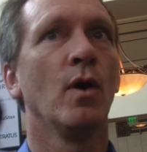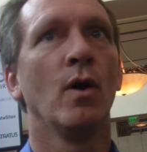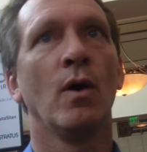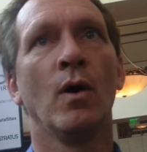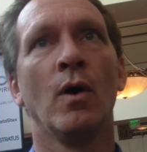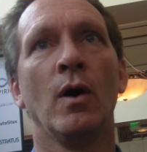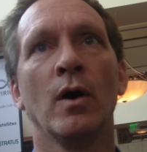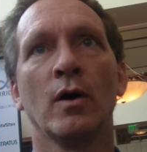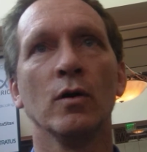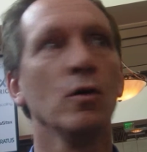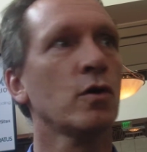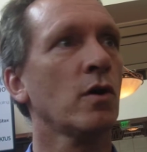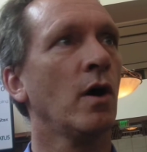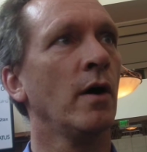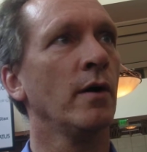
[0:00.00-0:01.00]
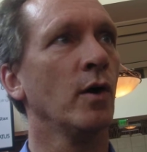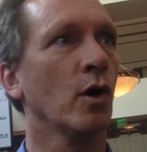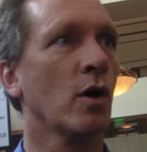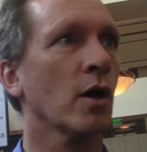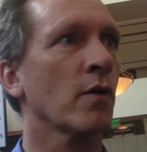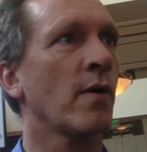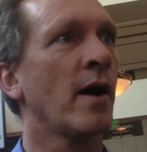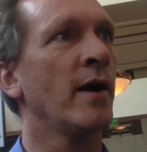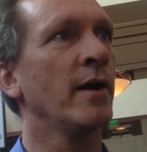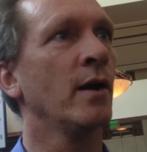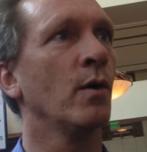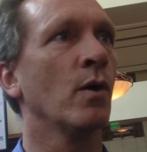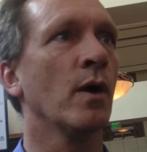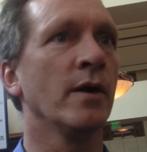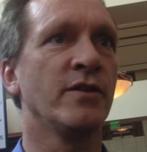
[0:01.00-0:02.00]
or GlueCon, or
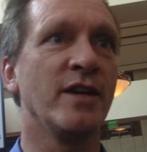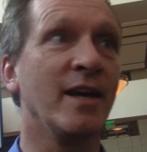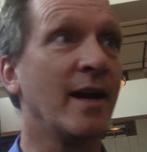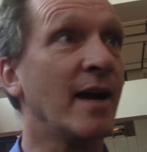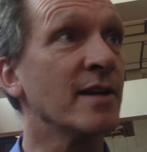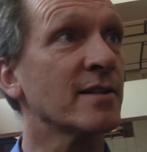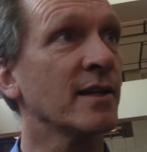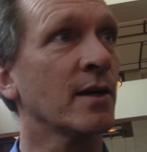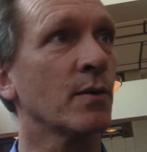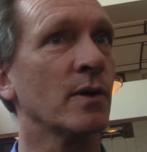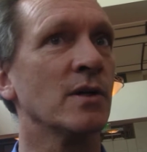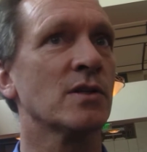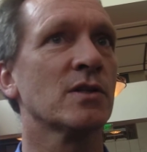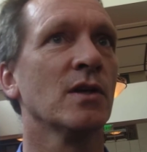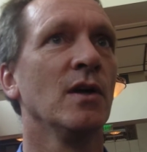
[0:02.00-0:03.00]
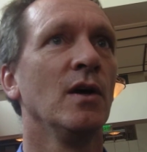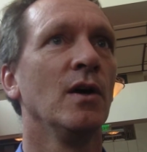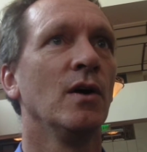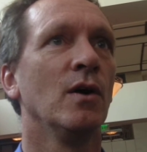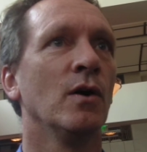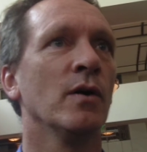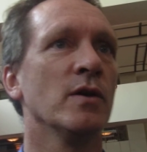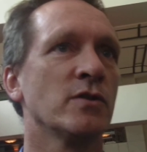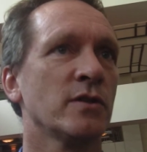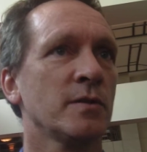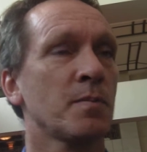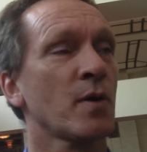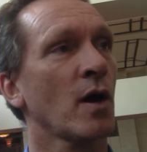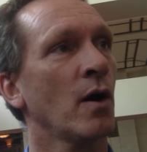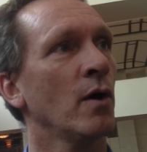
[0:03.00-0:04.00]
Colorado, or a DNA sequence, or a
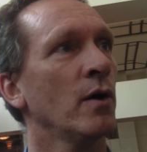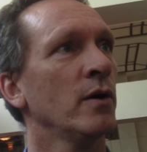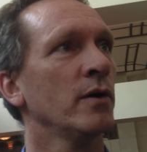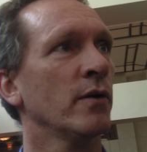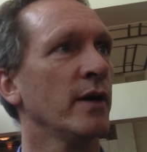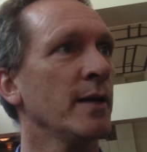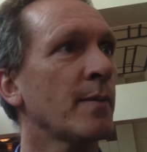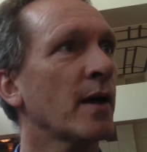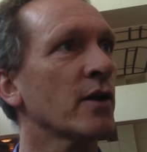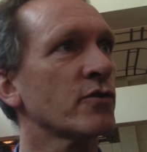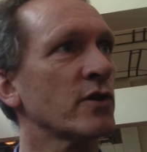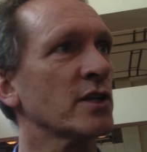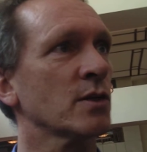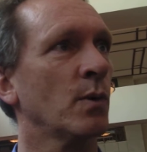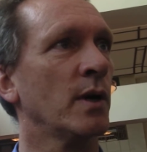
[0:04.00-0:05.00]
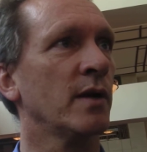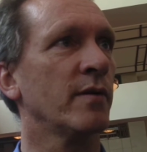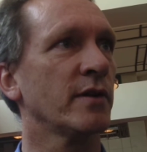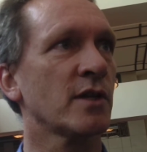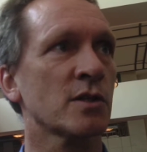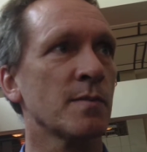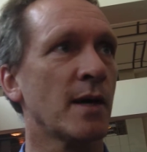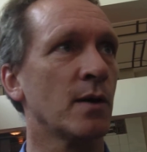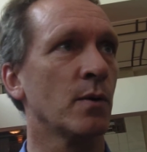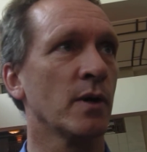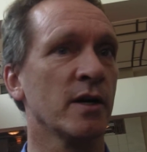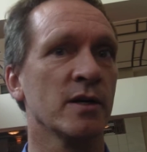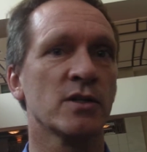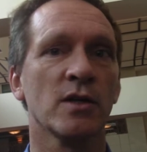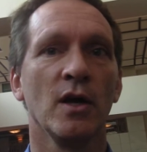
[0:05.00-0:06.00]
zip code, or an email address, or whatever, it doesn't matter
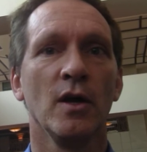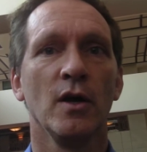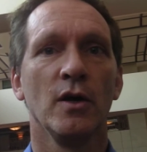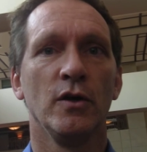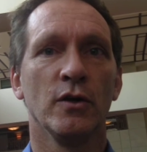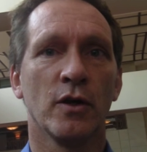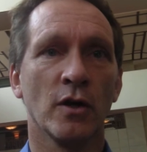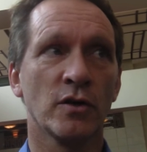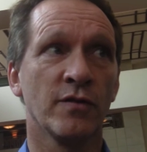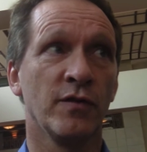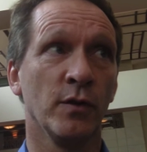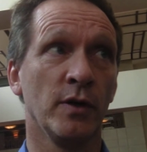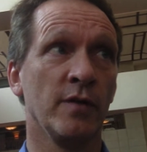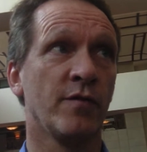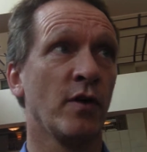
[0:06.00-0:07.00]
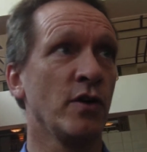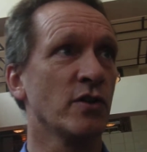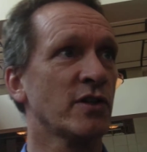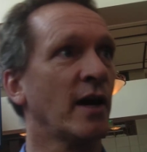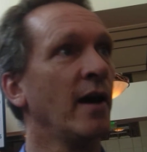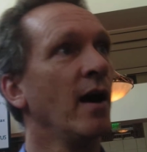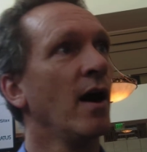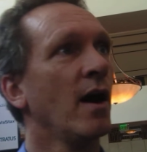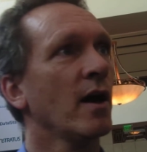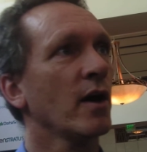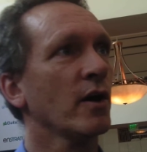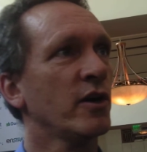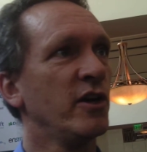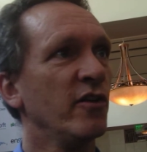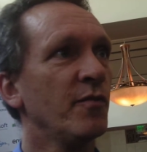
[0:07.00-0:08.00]
what it is, you go to FluidInfo and you say,
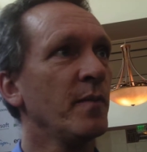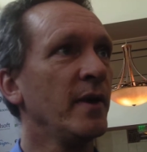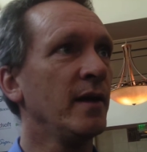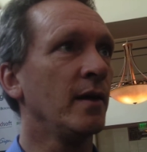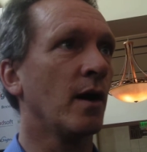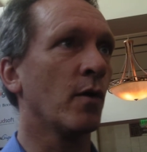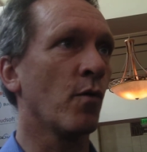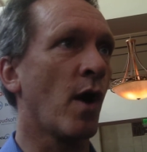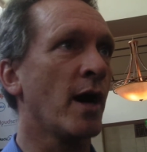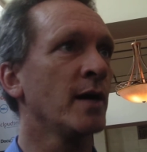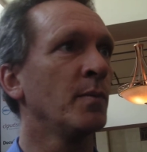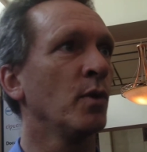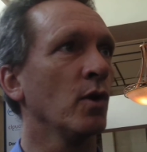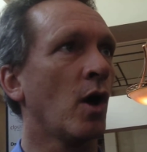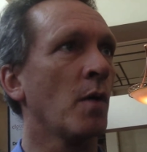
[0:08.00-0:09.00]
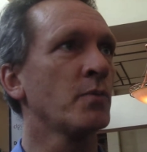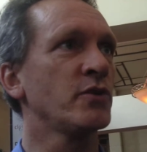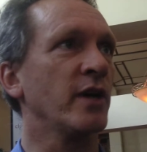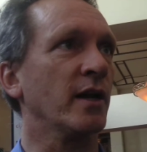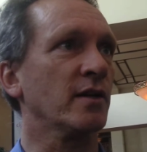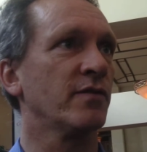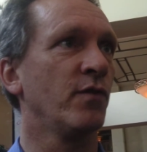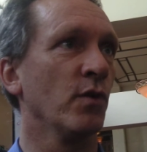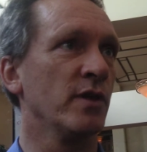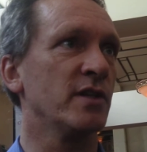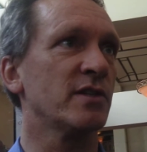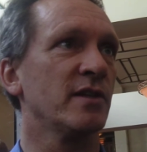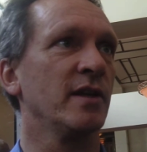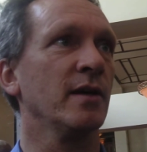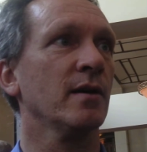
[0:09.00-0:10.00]
give me a writable object for
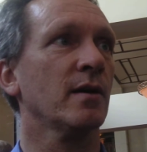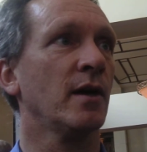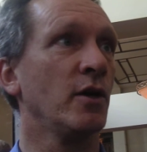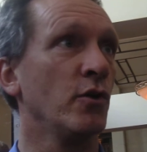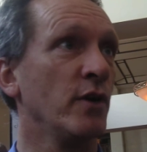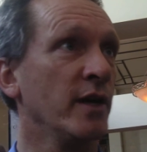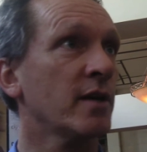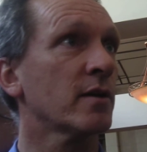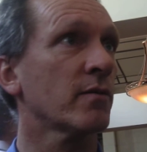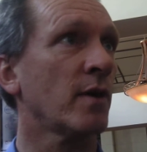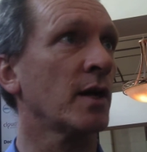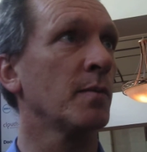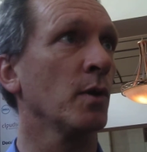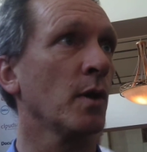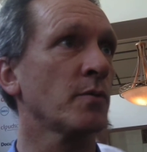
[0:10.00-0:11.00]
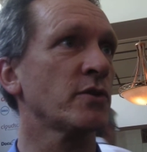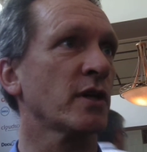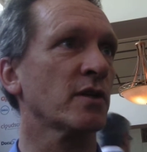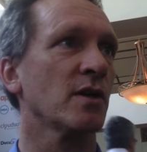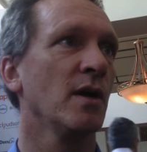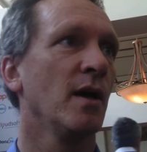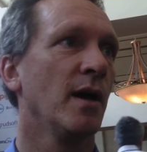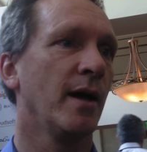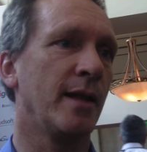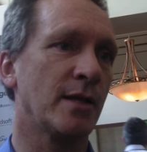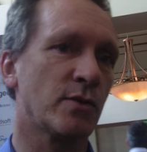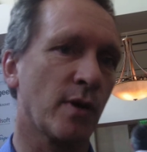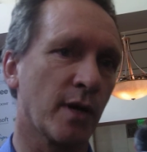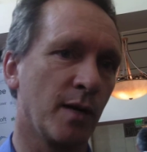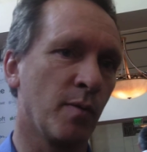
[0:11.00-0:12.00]
this thing, a unique writable object, and
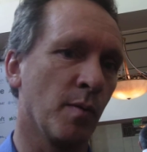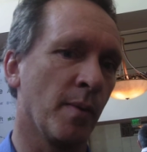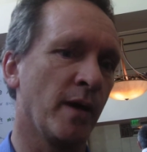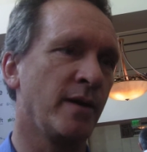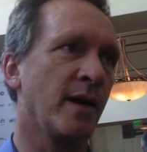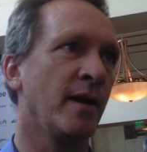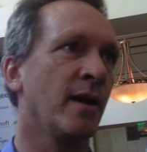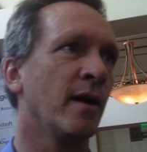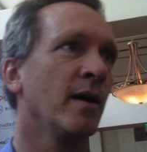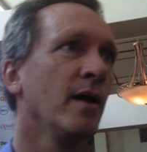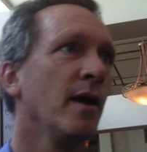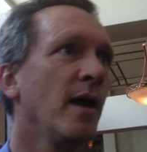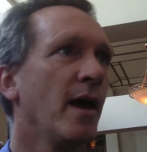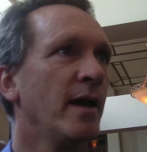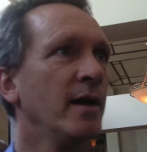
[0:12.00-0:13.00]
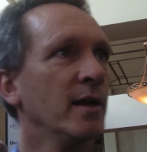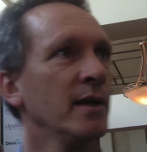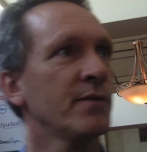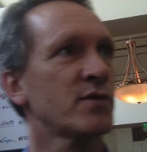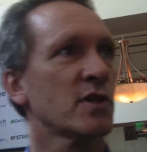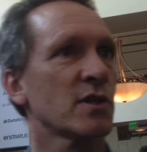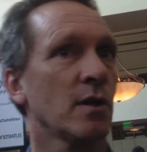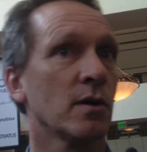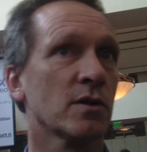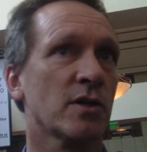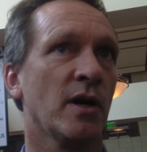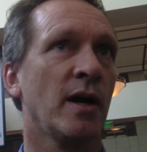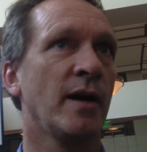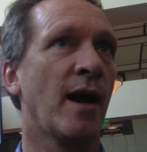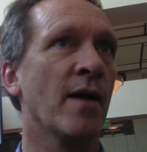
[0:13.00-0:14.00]
that's where I'm going to put my data, and it lives
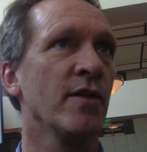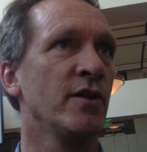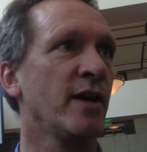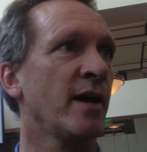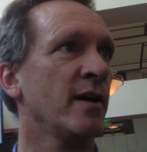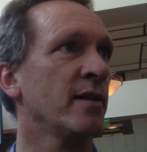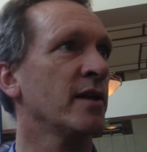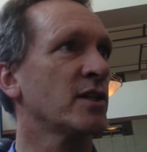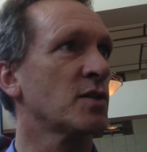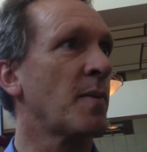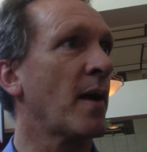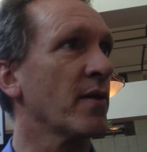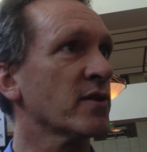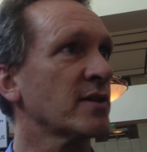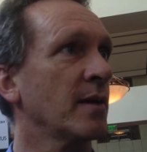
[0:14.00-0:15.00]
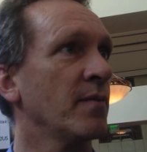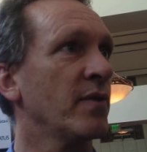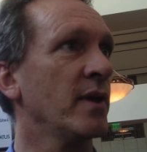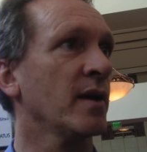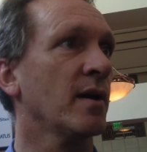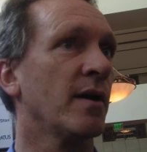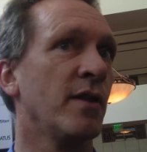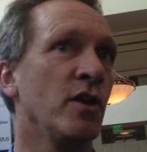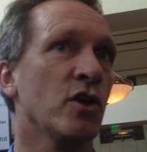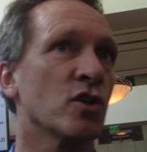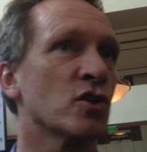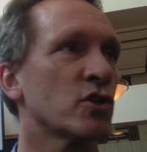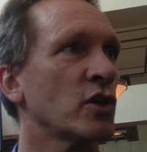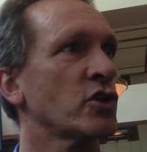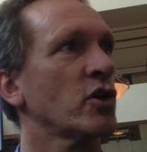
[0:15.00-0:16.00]
alongside other data that's about the same thing, and then you
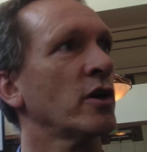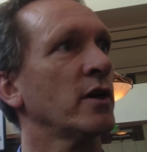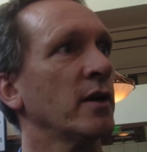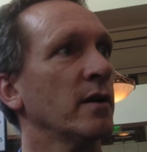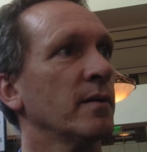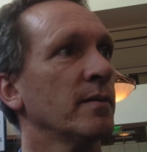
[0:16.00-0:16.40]
can search on it.